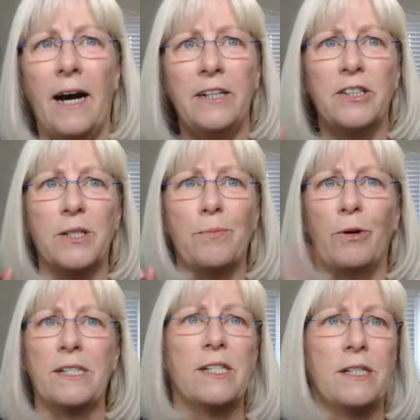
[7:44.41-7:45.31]
I just
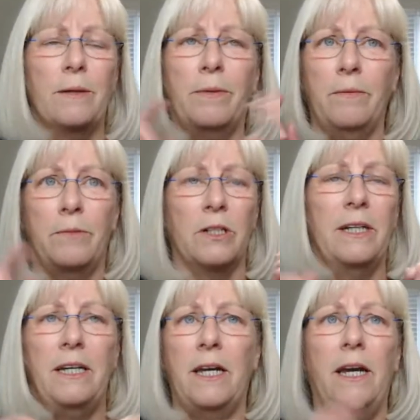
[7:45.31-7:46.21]
press the
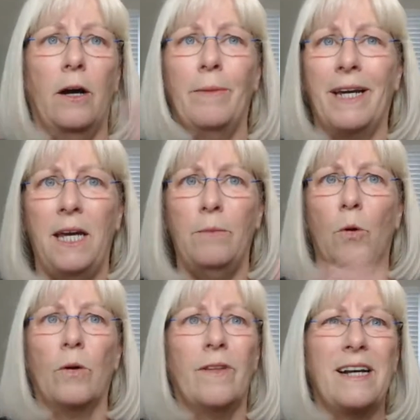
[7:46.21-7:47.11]
delete key on my
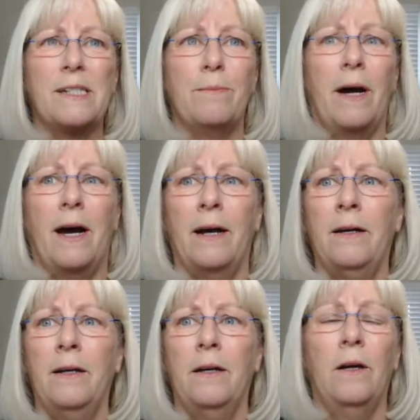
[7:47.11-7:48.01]
keyboard. That's my
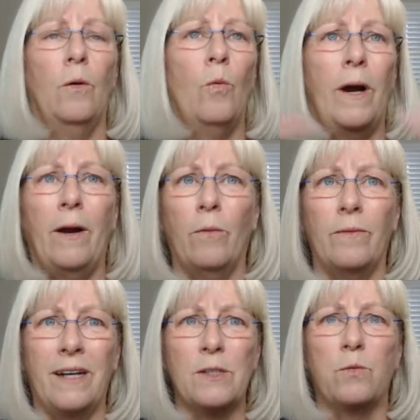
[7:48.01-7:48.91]
way.
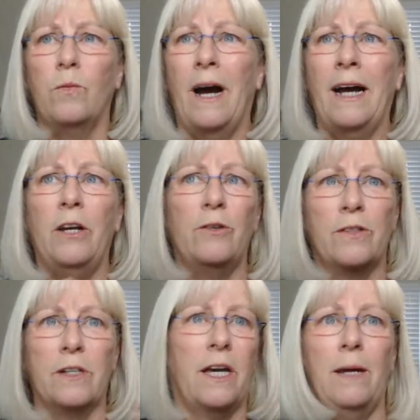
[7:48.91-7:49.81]
I
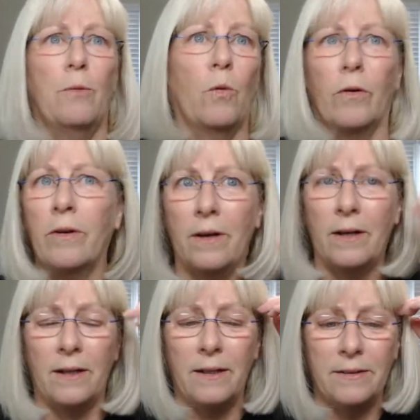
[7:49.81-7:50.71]
use the keyboard.
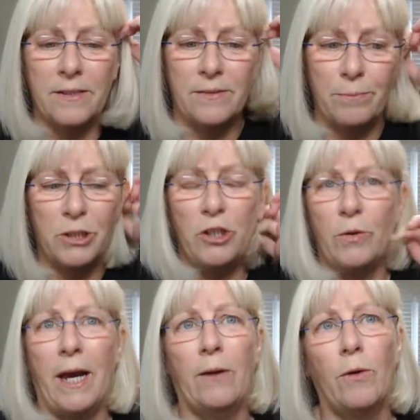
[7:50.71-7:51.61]
But
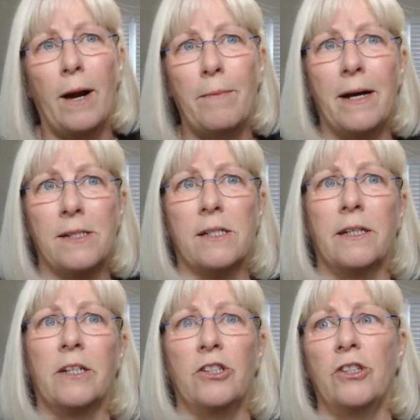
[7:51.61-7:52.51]
you can right mouse
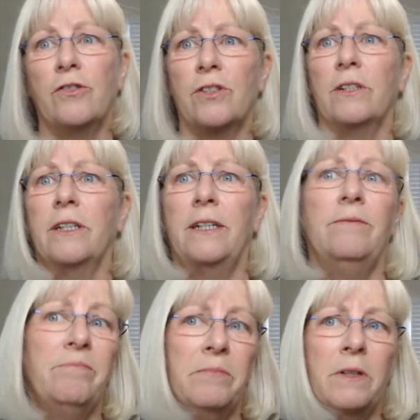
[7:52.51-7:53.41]
click and choose delete.